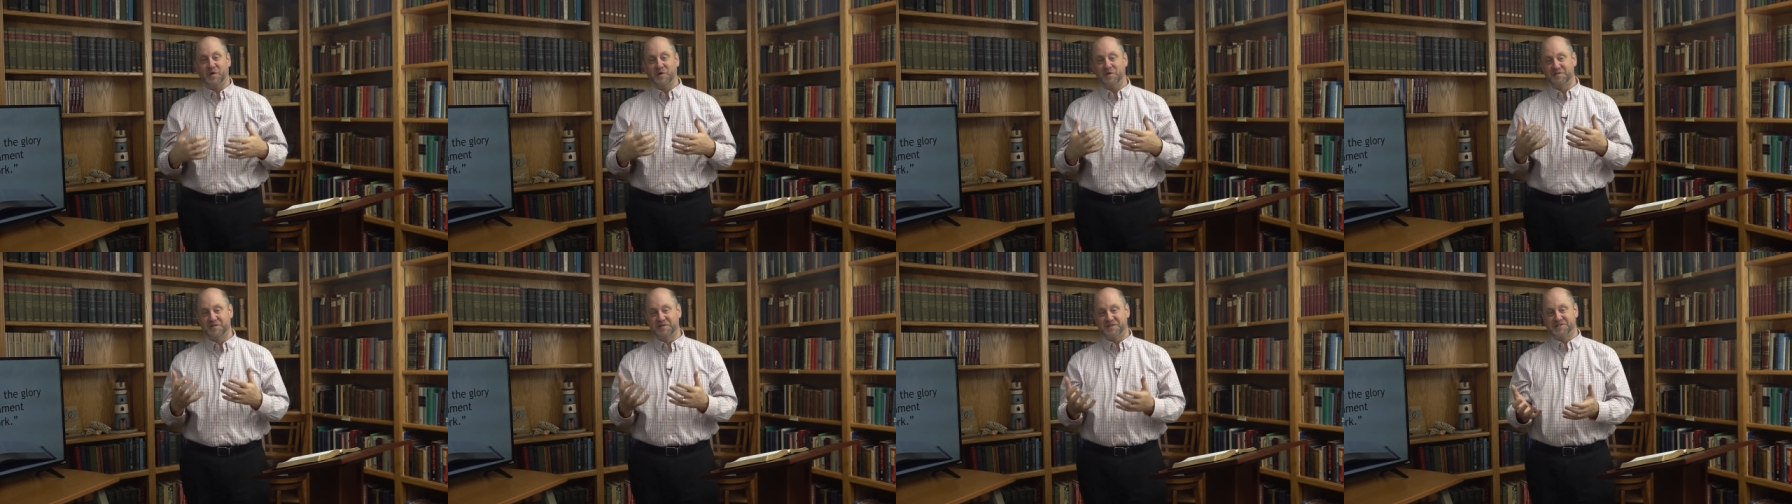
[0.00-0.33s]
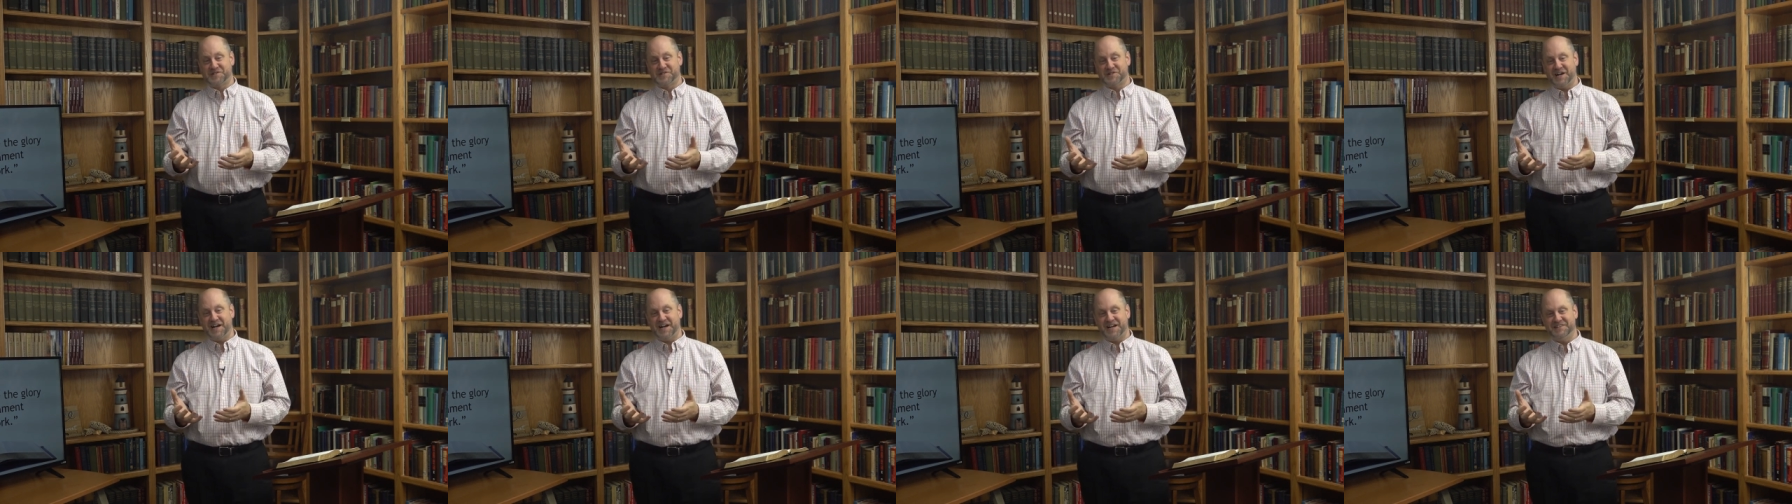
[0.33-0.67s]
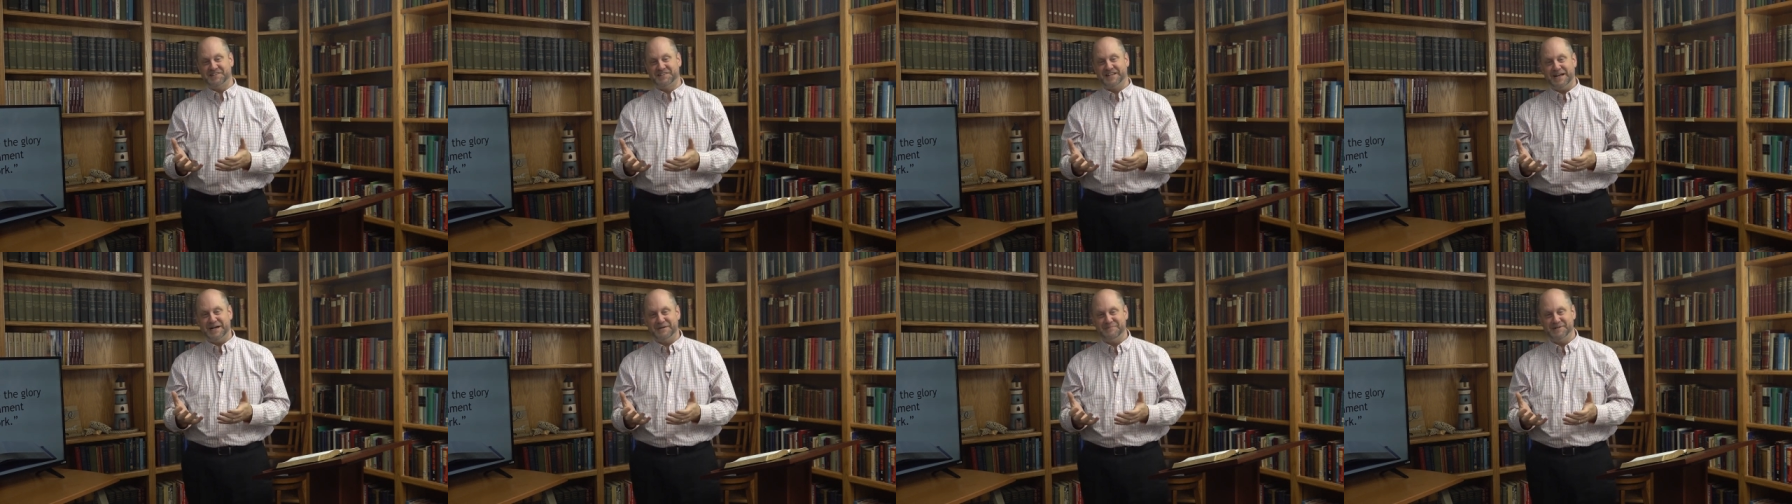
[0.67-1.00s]

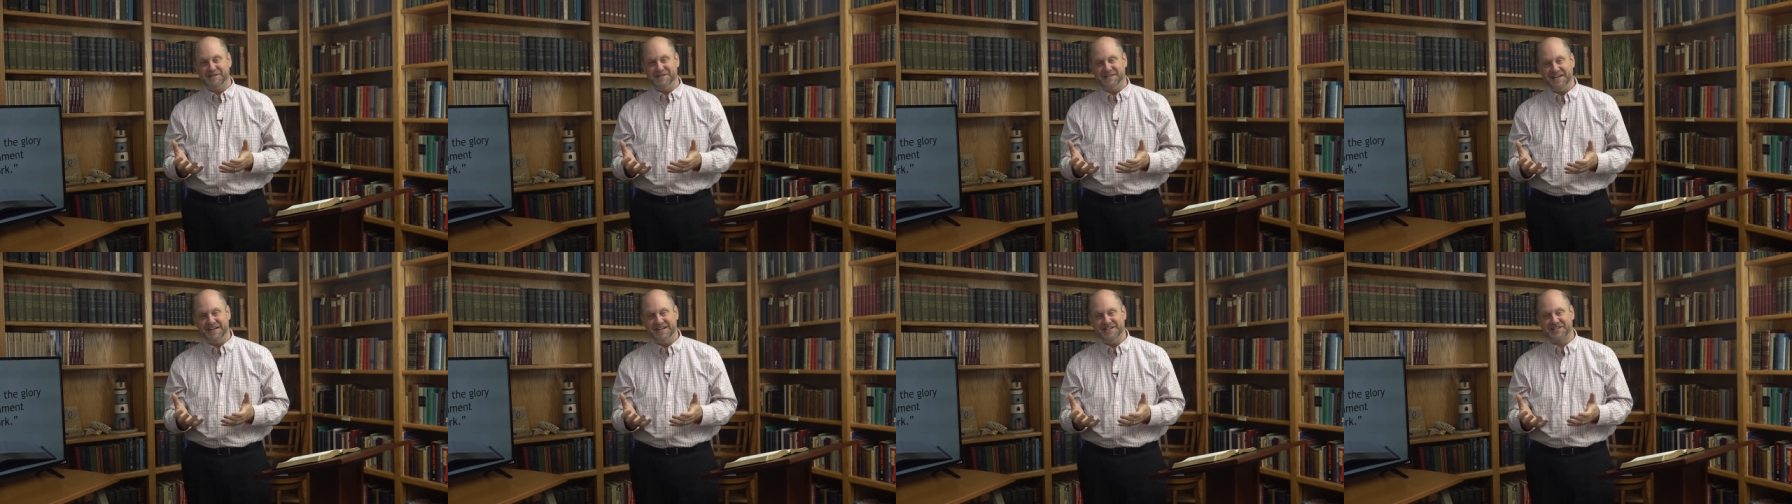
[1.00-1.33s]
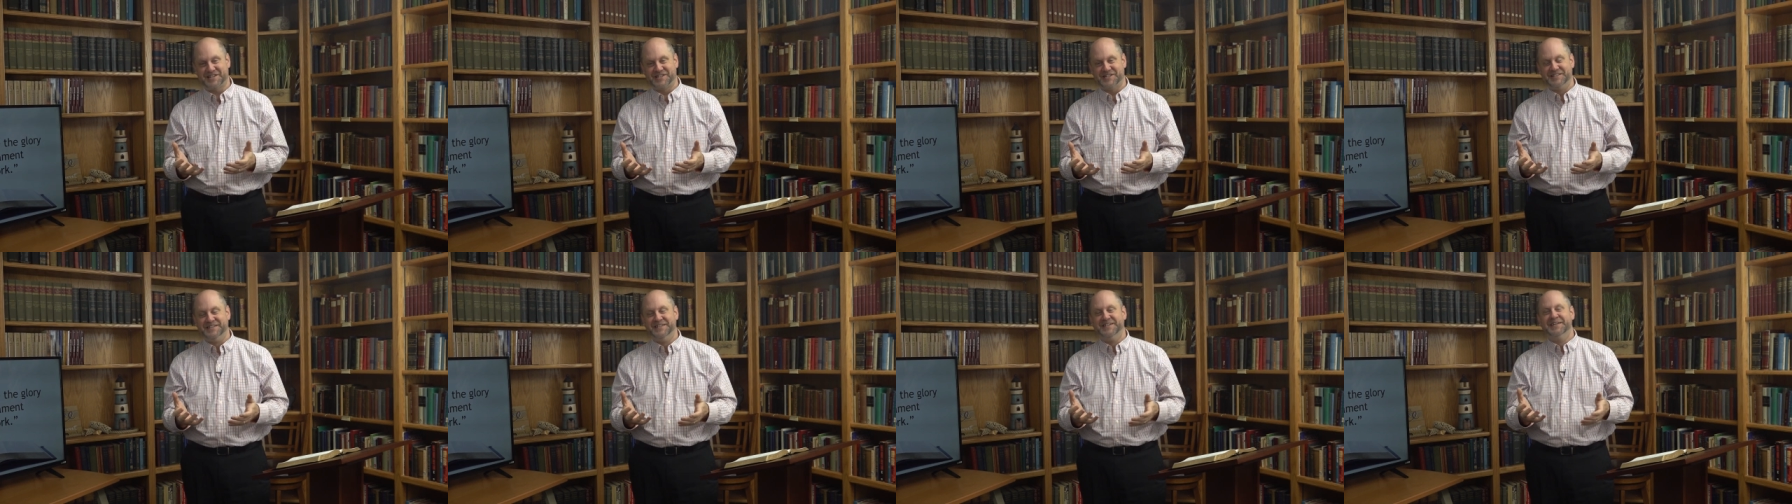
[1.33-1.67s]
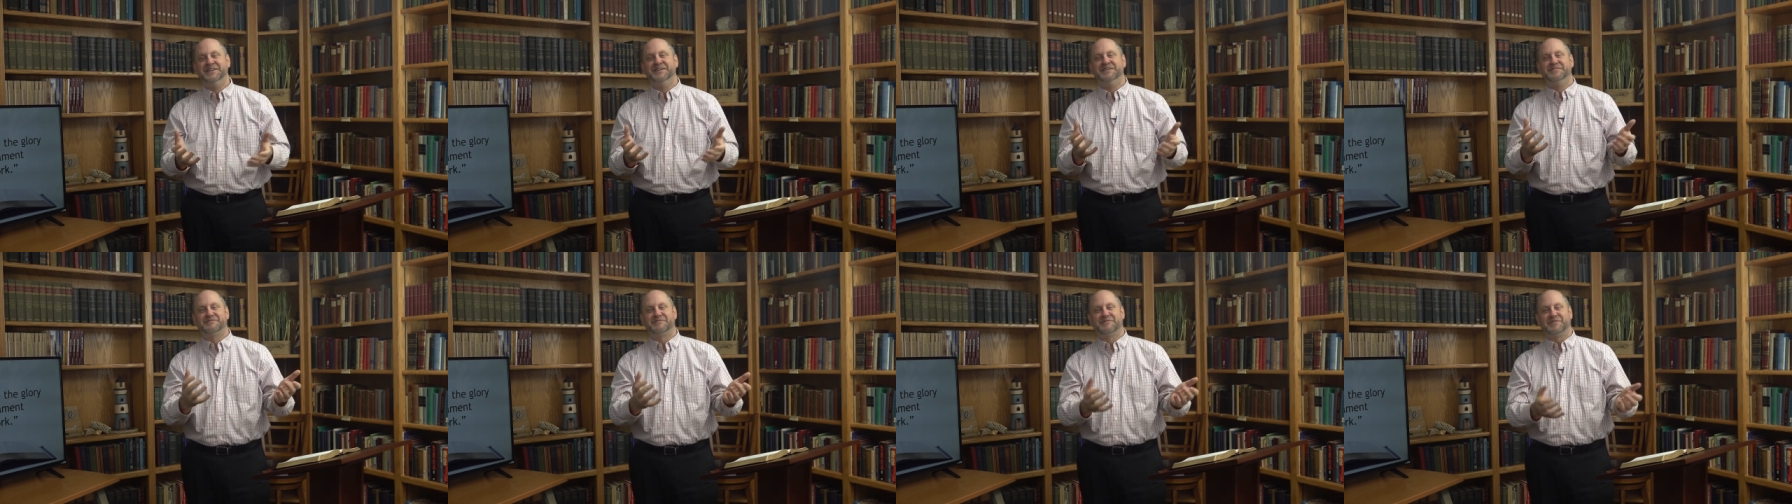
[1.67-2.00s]
oversized habitation
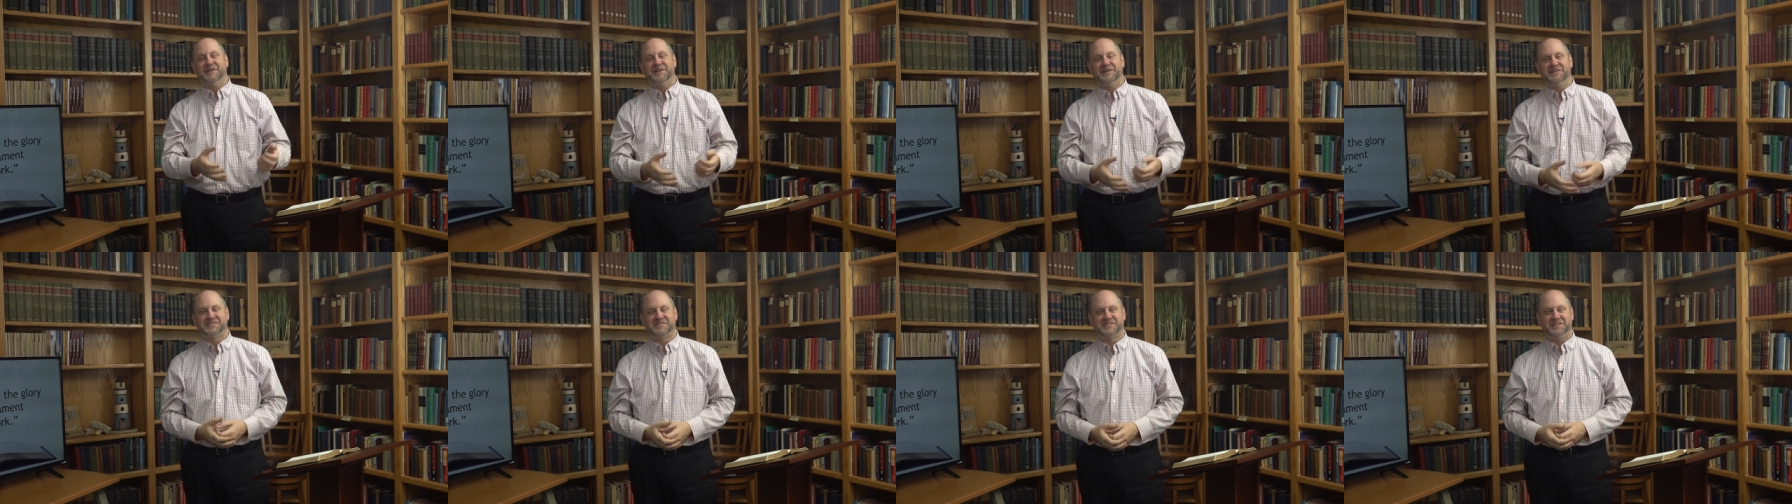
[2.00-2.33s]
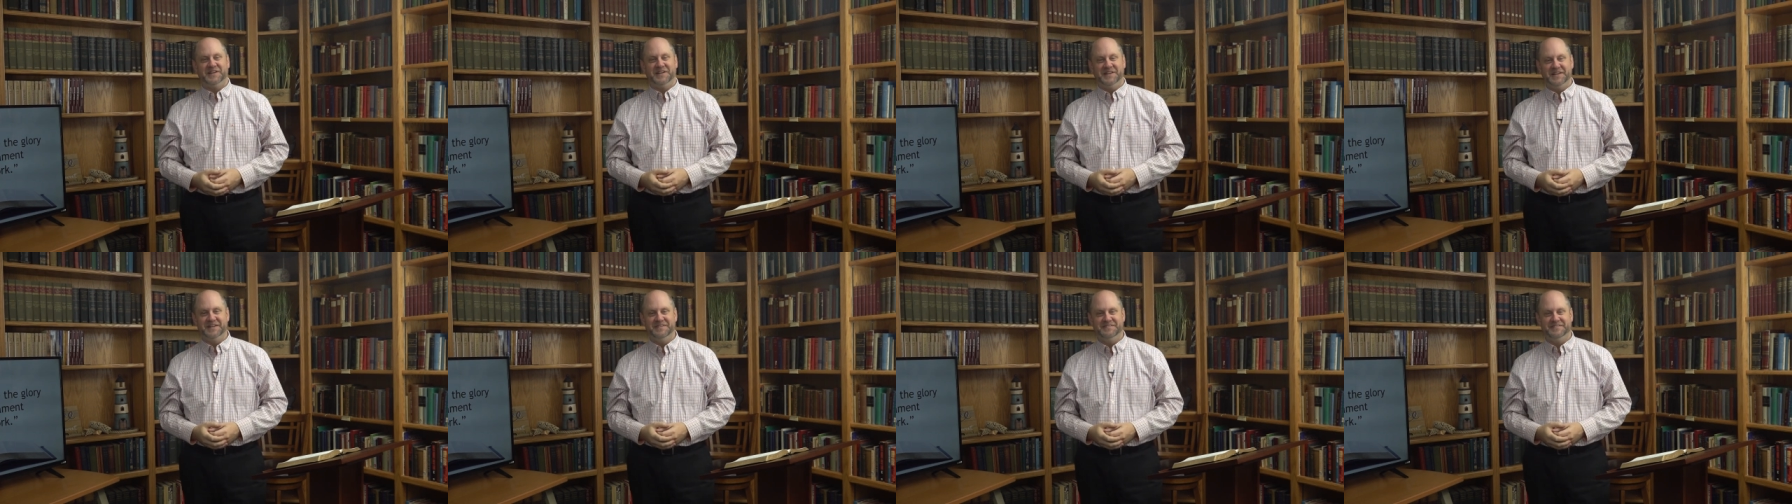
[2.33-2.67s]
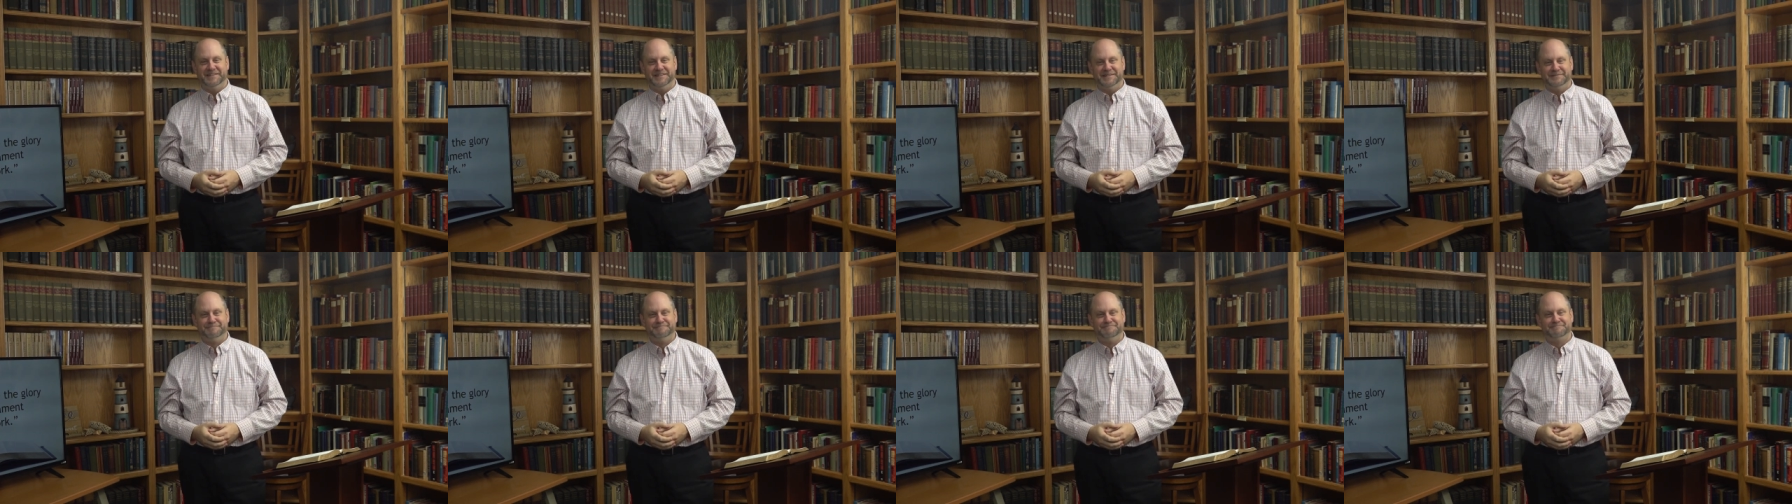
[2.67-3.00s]
for us to live
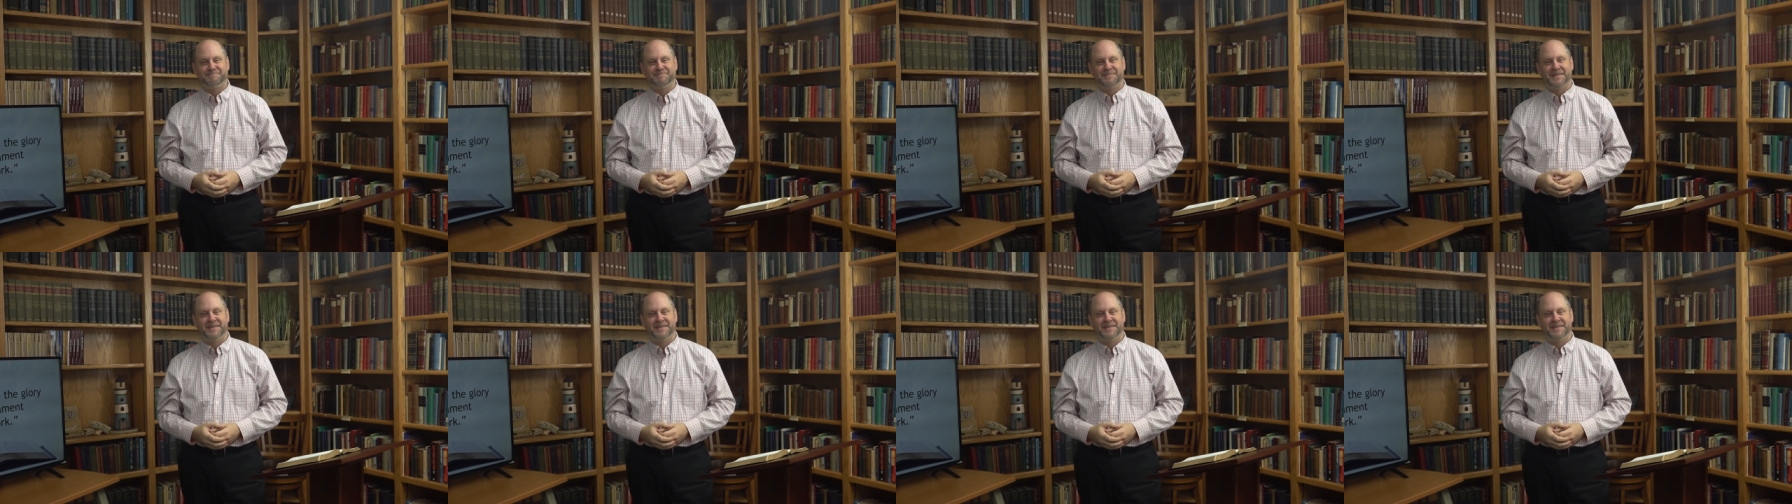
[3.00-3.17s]
in.